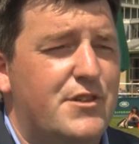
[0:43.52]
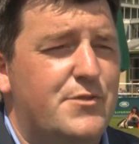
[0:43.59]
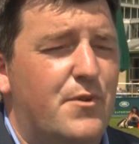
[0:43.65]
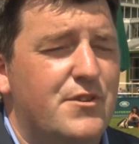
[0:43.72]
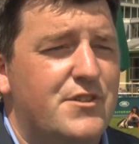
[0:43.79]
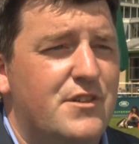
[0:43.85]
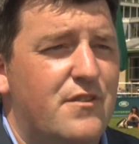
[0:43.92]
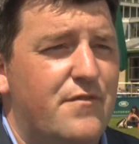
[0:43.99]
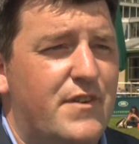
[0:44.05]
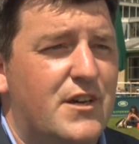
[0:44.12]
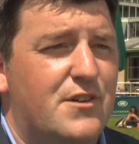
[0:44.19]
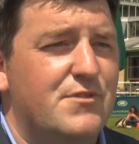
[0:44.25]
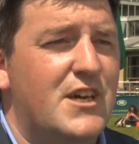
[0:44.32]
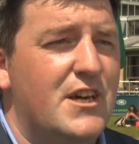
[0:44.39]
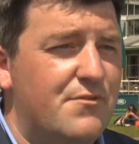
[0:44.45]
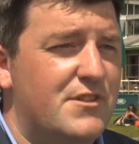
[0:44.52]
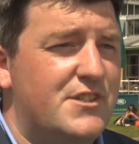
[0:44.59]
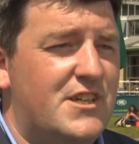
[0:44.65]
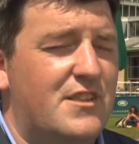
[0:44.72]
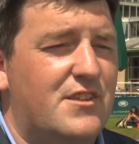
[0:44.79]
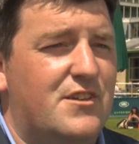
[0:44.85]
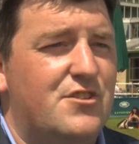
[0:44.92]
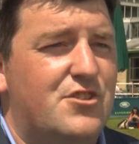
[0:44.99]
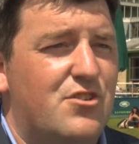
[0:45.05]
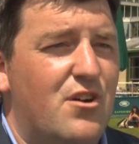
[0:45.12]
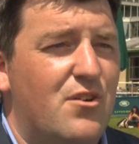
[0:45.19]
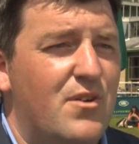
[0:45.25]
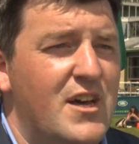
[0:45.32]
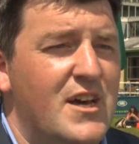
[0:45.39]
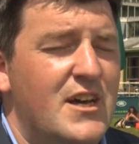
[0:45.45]
response on the vehicles, hill descent
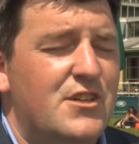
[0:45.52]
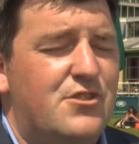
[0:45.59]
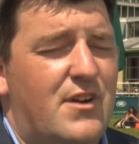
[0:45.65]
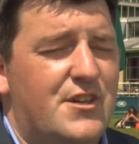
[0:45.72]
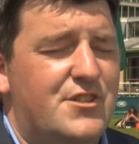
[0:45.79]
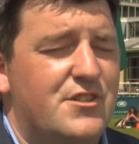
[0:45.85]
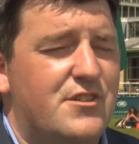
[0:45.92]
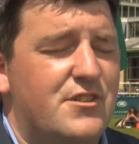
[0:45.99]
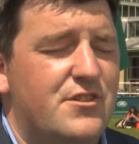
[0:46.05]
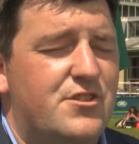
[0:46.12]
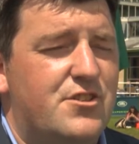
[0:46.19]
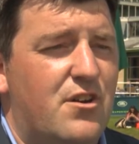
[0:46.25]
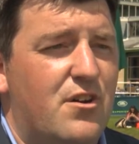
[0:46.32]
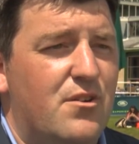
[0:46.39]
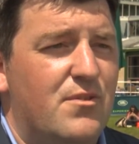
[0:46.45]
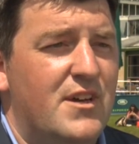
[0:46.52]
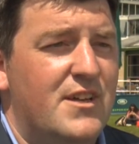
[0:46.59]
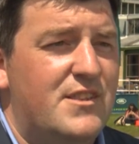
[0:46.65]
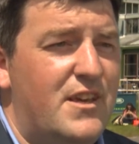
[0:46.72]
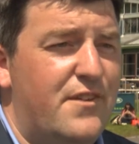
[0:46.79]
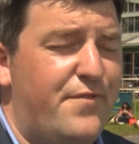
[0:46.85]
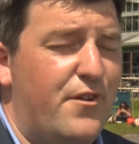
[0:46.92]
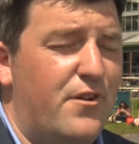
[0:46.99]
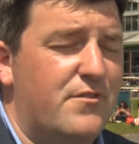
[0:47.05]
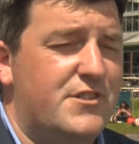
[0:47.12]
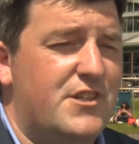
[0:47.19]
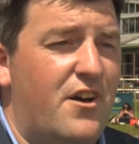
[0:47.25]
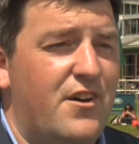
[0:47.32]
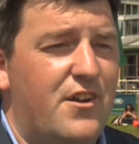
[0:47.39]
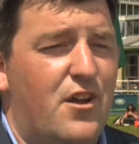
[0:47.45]
control, traction control, diff locks,
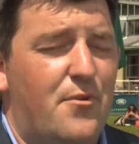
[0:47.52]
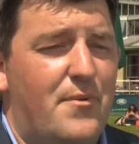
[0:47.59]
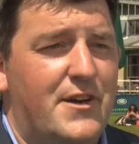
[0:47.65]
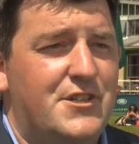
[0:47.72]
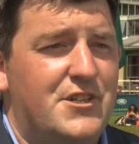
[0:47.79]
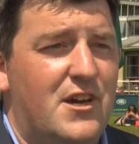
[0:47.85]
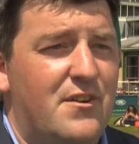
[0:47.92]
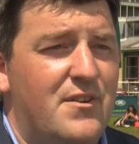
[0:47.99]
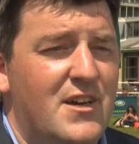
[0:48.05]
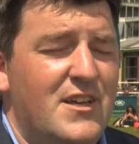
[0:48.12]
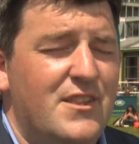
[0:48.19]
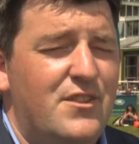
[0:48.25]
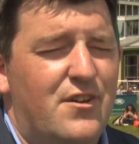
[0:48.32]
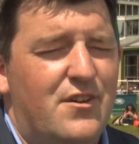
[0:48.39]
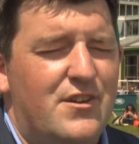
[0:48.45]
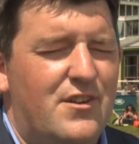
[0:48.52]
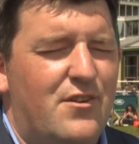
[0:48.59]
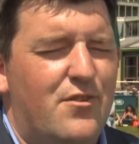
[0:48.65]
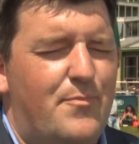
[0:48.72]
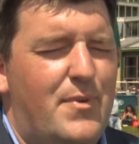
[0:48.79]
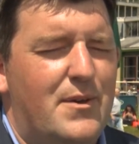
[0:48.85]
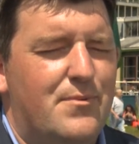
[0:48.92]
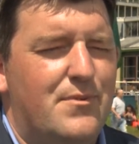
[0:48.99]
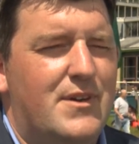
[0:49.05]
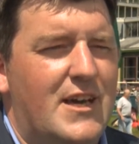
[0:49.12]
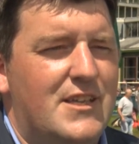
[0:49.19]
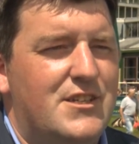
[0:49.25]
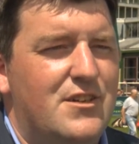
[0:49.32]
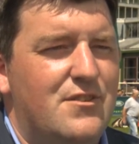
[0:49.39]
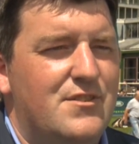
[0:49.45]
high and low ratio. Not a lot of people
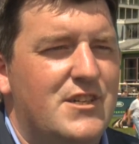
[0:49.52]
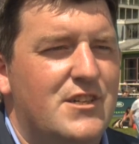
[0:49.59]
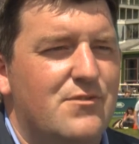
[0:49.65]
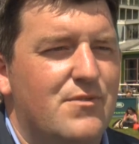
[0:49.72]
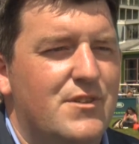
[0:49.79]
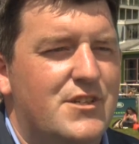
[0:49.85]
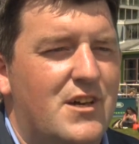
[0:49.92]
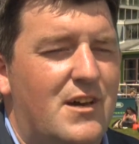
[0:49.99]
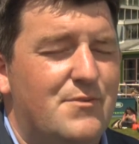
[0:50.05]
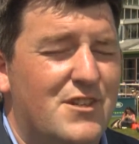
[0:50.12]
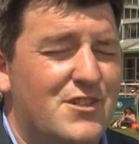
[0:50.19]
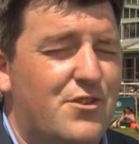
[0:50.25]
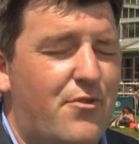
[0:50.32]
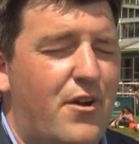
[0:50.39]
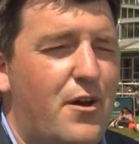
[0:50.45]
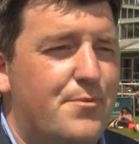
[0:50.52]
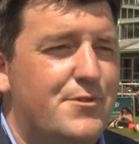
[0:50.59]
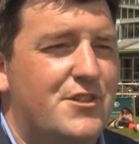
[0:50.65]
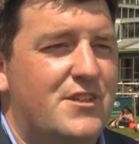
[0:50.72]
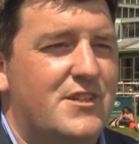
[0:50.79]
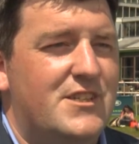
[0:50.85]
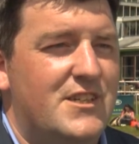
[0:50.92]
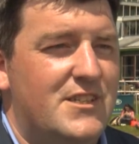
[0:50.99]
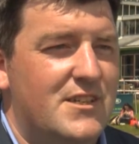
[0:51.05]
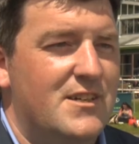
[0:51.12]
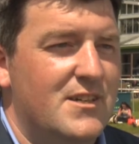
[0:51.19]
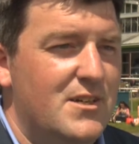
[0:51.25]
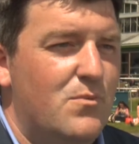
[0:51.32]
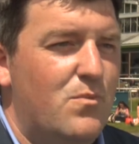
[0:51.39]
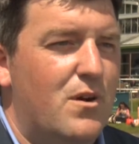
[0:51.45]
get to use these all the time, so it's a great opportunity to
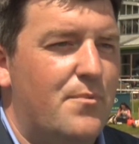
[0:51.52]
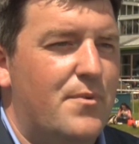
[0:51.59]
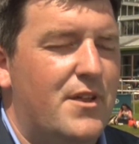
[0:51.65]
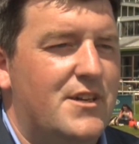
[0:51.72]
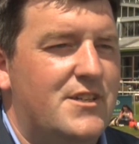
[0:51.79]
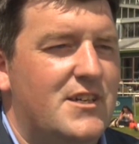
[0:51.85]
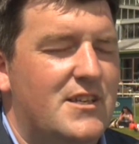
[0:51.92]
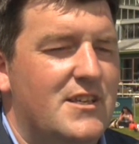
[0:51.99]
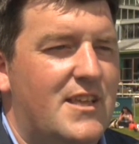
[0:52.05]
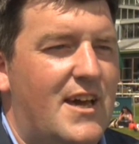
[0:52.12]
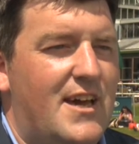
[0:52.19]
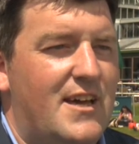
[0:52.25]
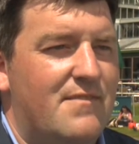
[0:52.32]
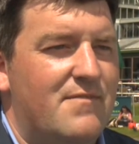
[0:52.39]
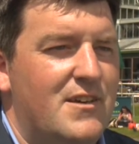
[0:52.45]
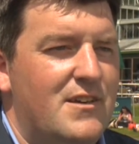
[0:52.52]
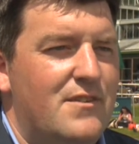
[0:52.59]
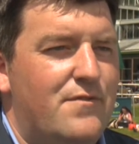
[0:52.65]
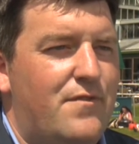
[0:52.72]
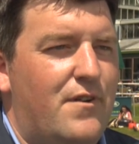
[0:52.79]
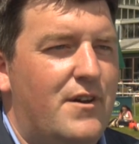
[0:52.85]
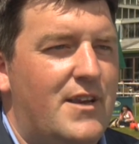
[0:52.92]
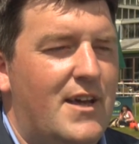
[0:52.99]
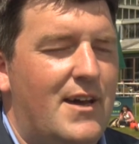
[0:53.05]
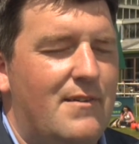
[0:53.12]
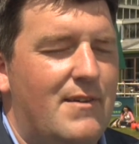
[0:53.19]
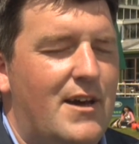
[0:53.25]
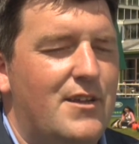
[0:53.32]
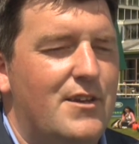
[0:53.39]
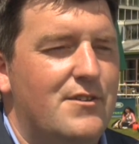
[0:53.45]
work with us here today and find out
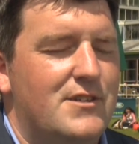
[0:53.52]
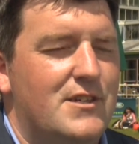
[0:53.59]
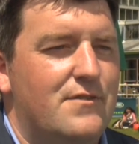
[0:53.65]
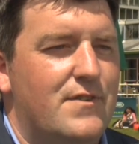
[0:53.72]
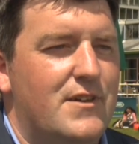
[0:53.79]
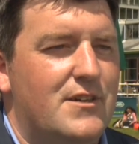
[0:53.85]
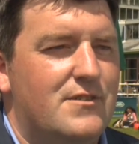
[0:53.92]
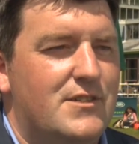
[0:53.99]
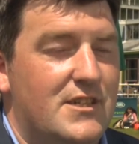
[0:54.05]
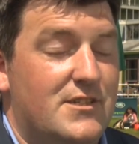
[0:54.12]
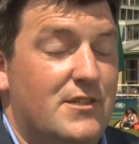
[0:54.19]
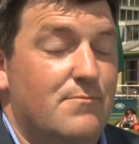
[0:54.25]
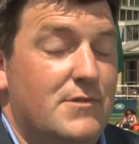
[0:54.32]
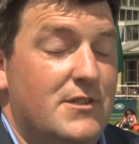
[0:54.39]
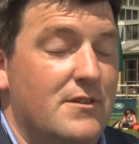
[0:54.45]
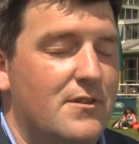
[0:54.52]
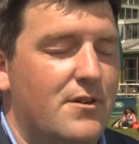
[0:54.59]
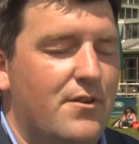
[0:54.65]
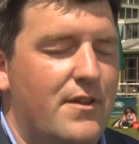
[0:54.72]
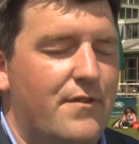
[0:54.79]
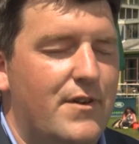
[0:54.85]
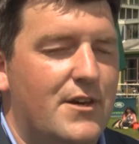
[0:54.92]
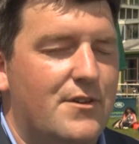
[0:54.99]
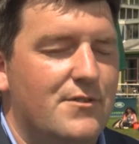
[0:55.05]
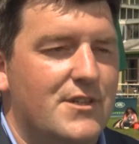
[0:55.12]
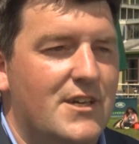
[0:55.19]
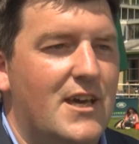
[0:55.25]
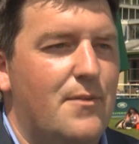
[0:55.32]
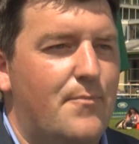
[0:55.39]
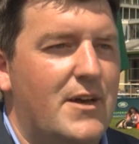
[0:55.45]
how to use these vehicle systems on their vehicles
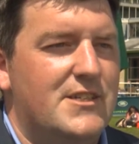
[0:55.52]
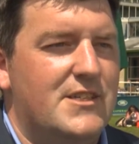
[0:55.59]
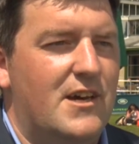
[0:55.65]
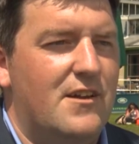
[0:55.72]
and get the best